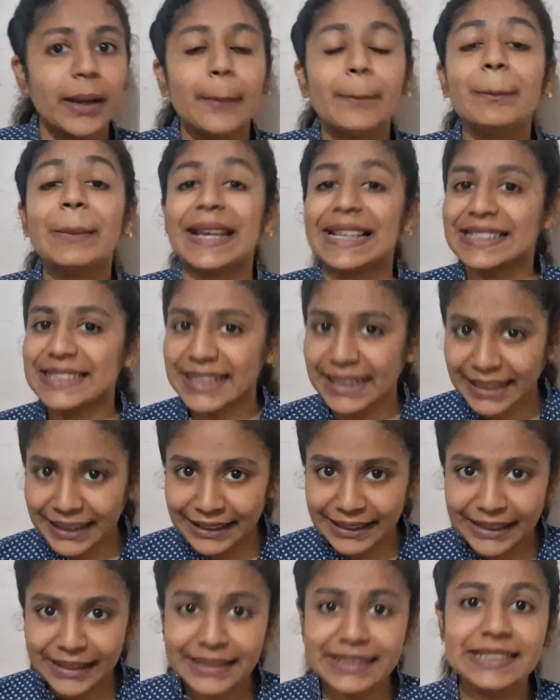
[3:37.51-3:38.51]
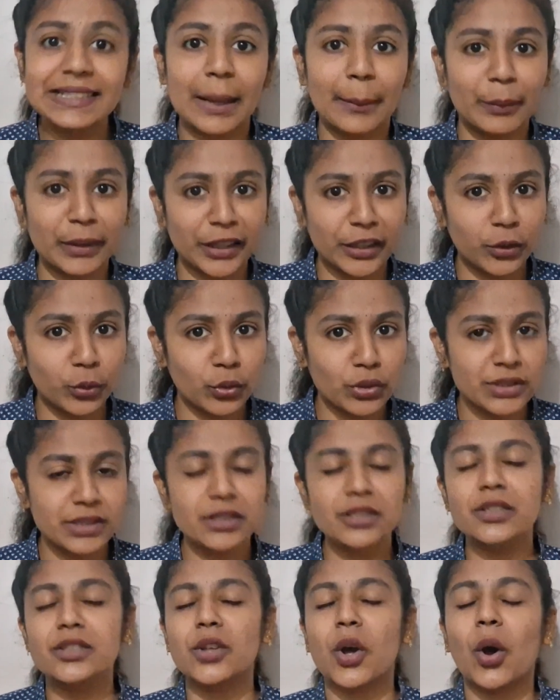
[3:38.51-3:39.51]
Basically, the summary notes
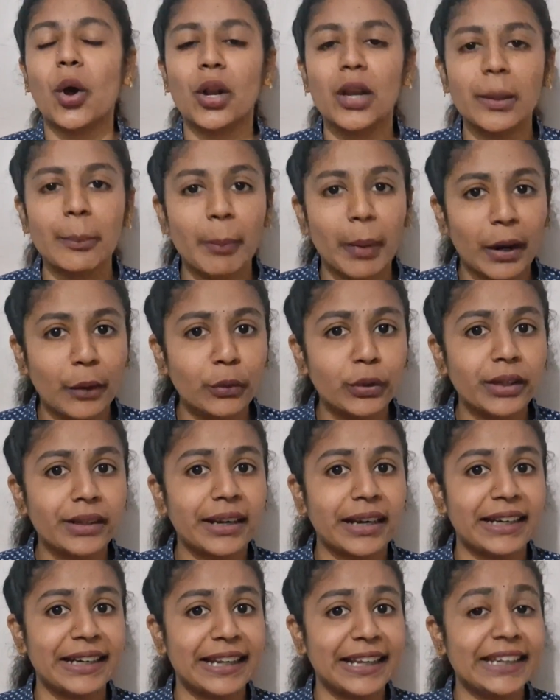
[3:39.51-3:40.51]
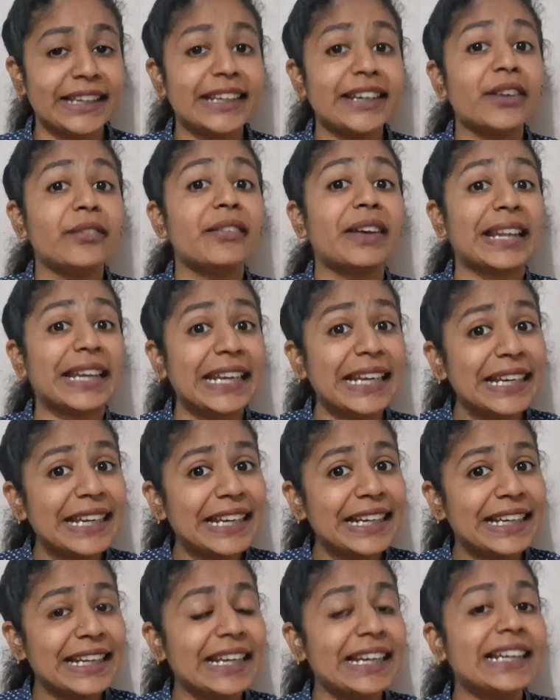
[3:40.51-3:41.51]
is all about containing a very
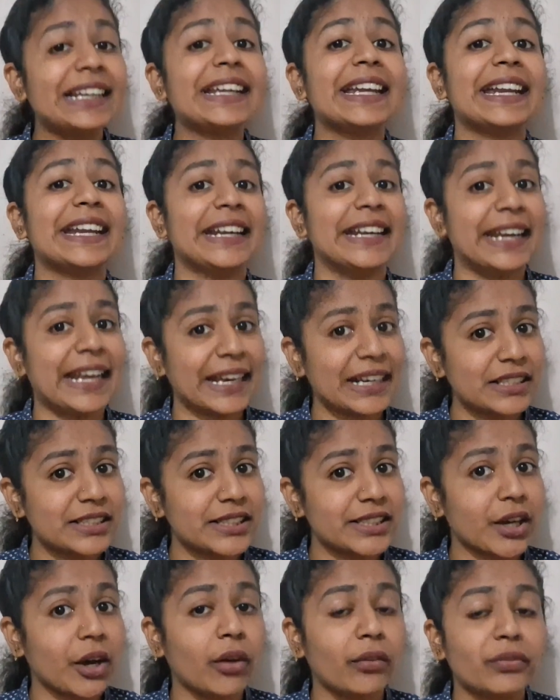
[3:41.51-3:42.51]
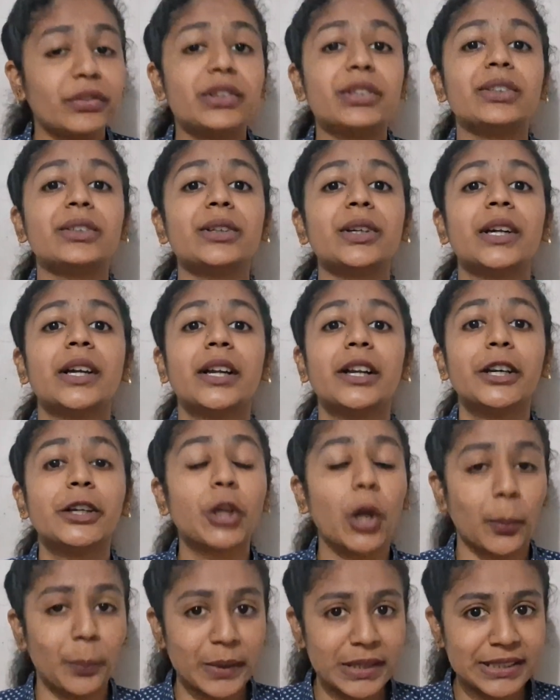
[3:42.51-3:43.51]
detailed index of the
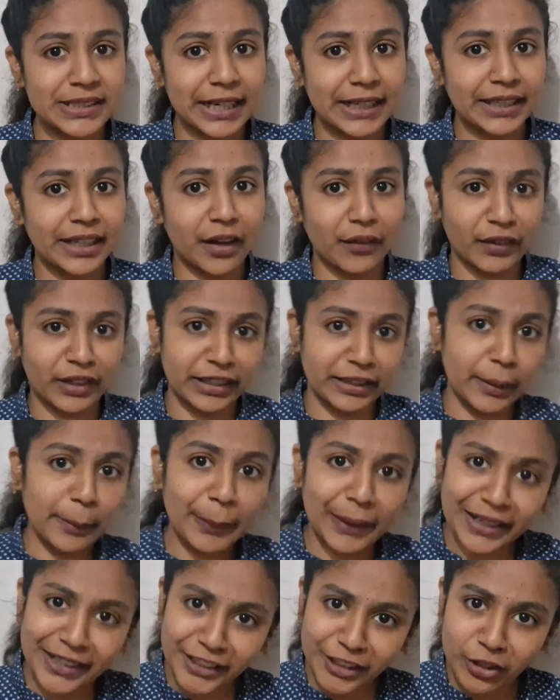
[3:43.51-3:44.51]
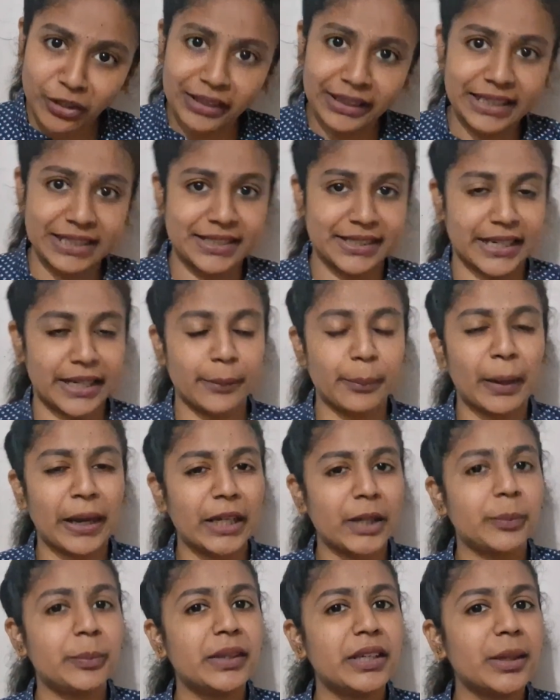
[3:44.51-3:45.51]
topics that covered in a particular essay. It
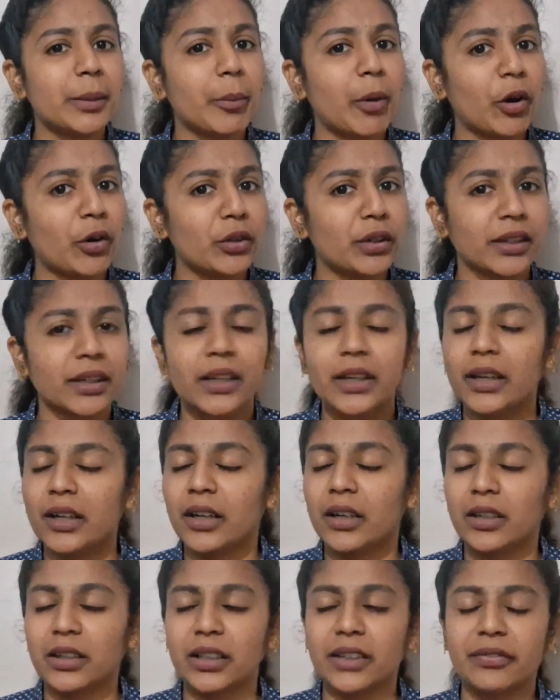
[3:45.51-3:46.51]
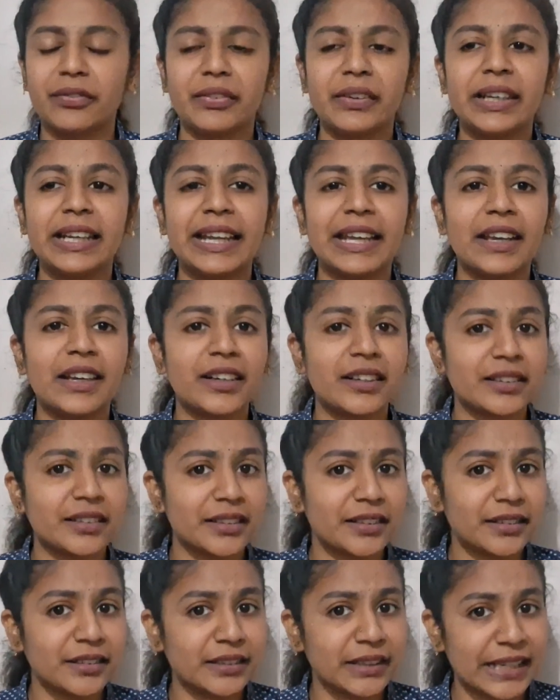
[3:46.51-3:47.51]
might be about, if we take
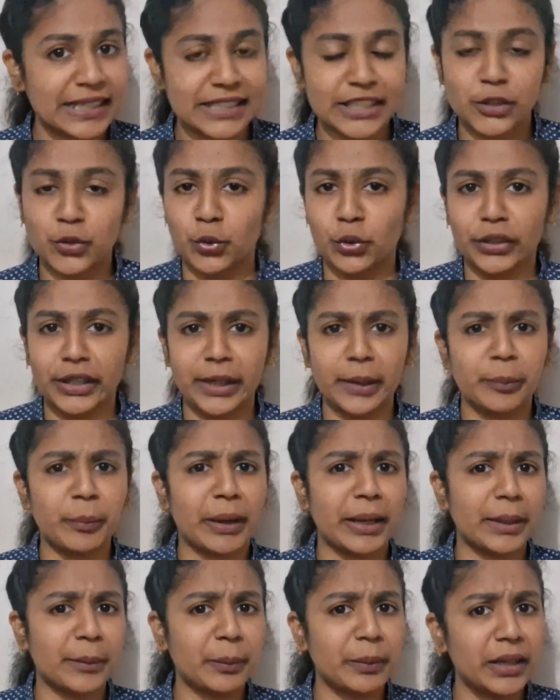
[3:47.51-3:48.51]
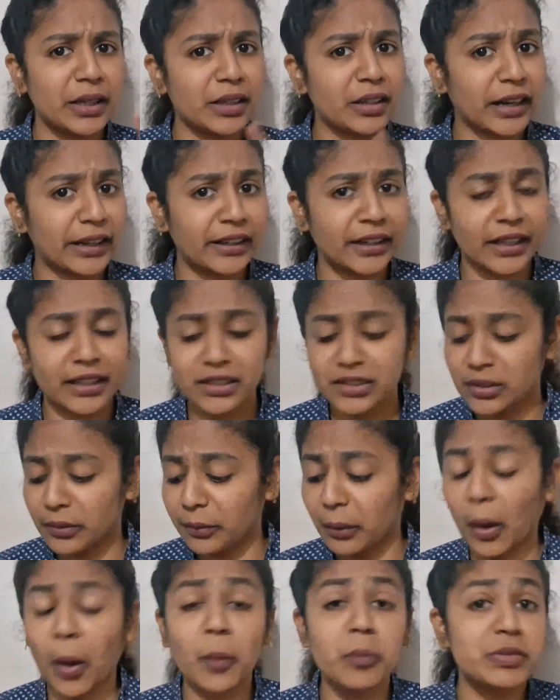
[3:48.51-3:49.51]
essay 200, it might be contains
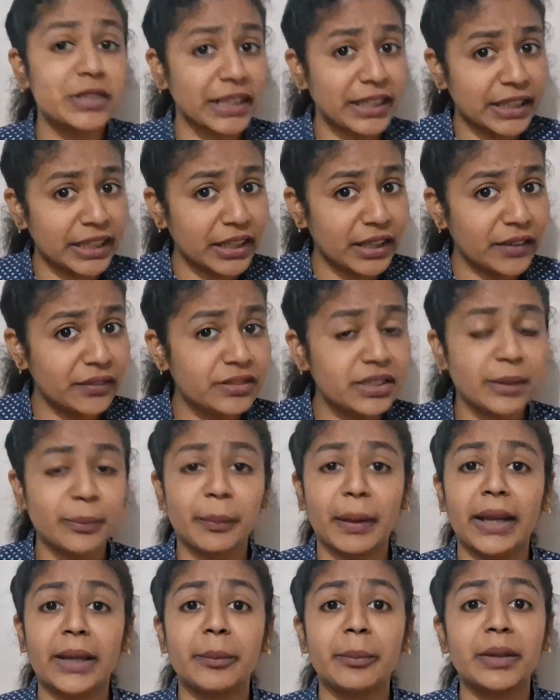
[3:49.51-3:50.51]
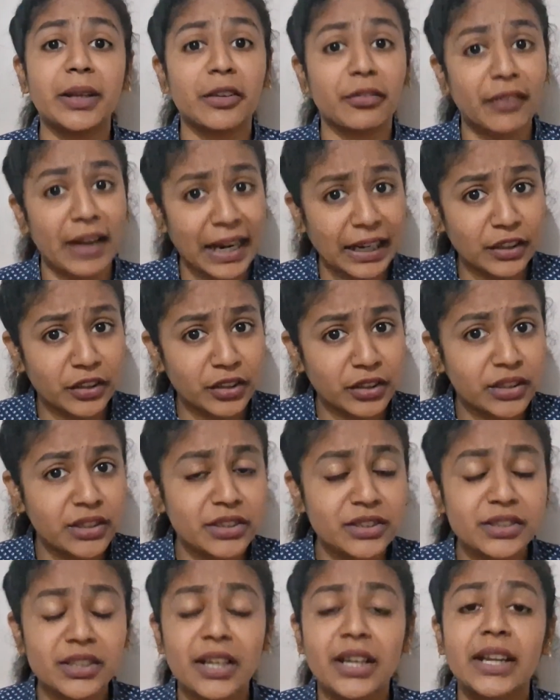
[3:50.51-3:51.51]
of objectives, it might be a
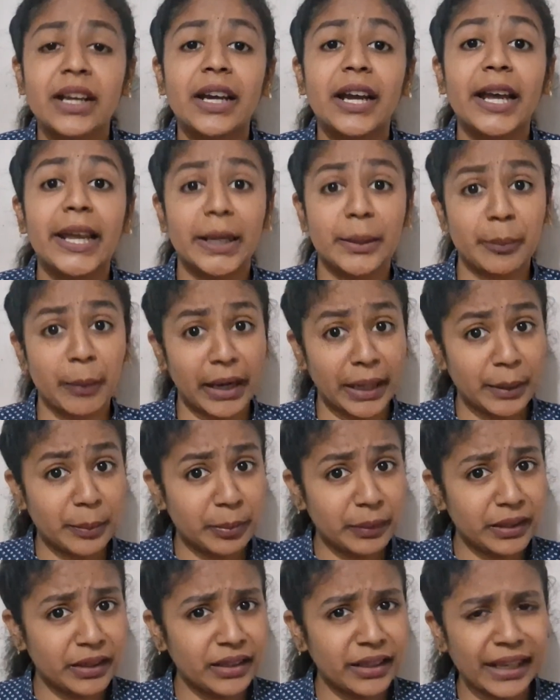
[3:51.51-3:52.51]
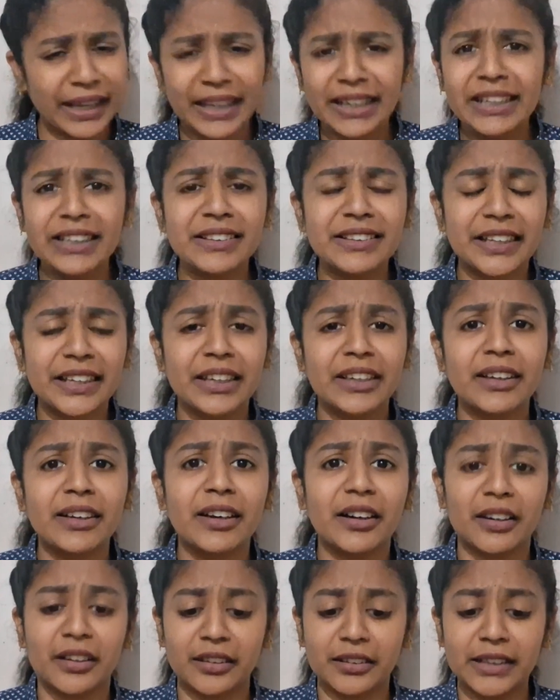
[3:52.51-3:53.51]
factors, it might be anything
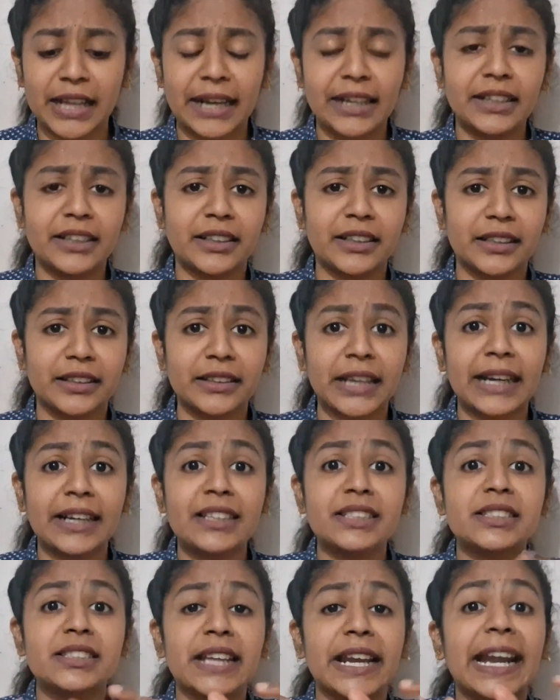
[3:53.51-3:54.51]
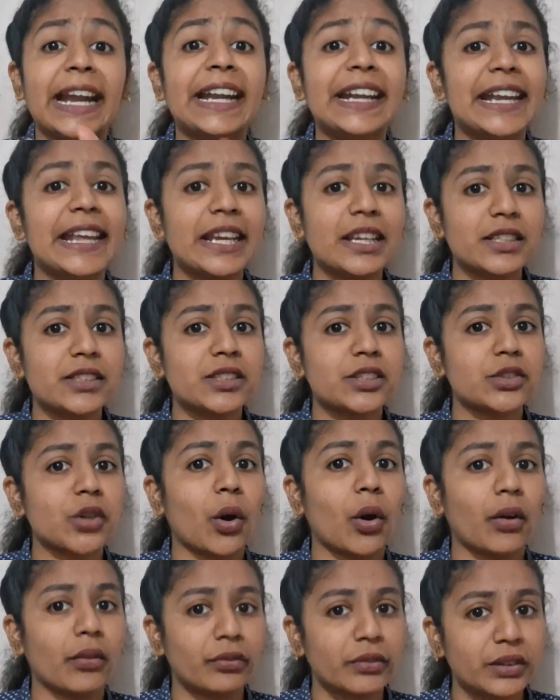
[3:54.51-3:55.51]
that is headings
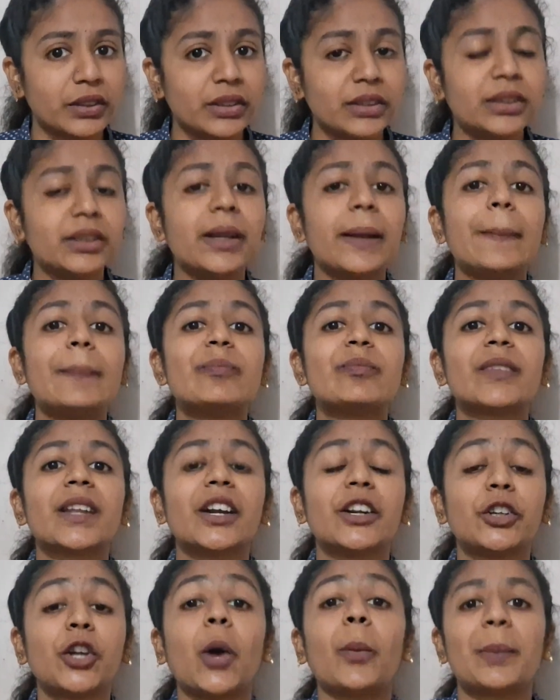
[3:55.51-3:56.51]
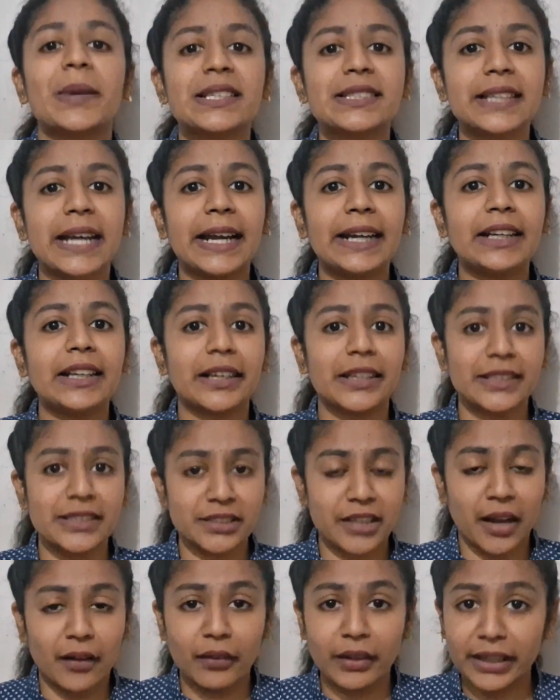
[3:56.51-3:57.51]
of the topics that is
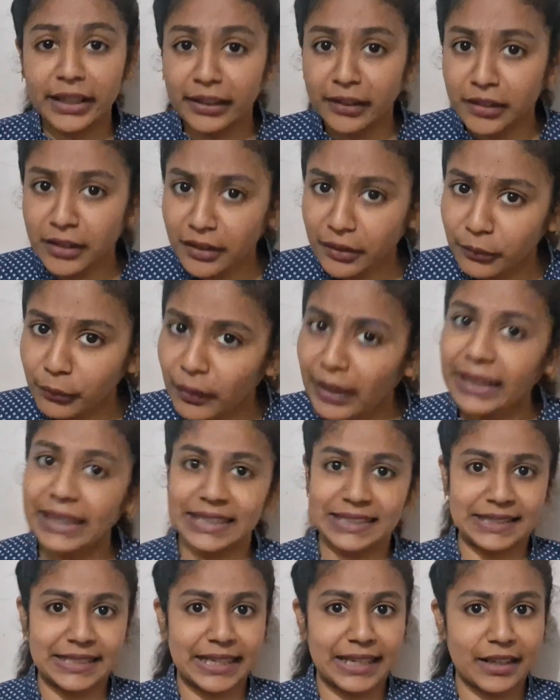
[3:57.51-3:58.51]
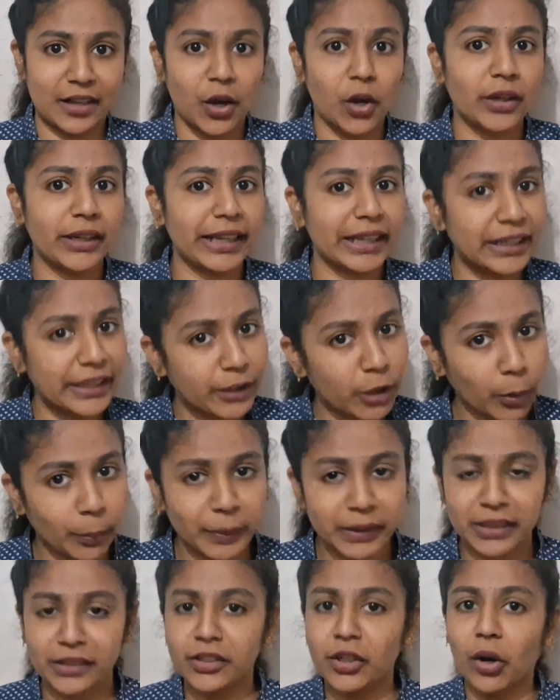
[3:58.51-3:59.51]
covered in one essay or any
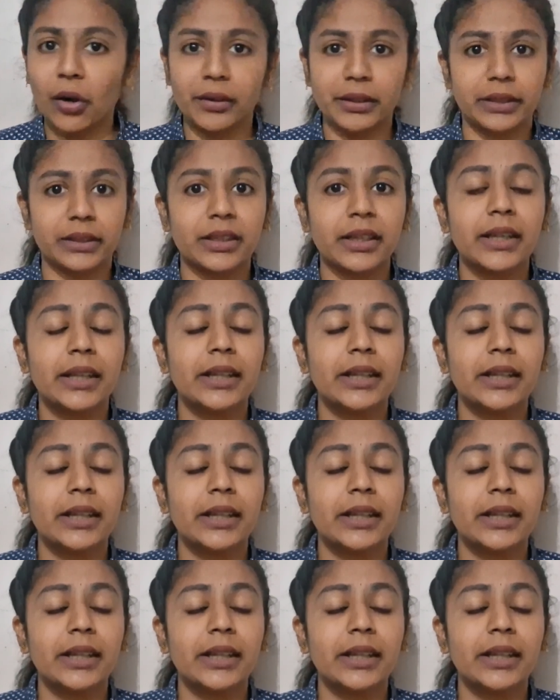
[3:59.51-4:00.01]
topic in the audit.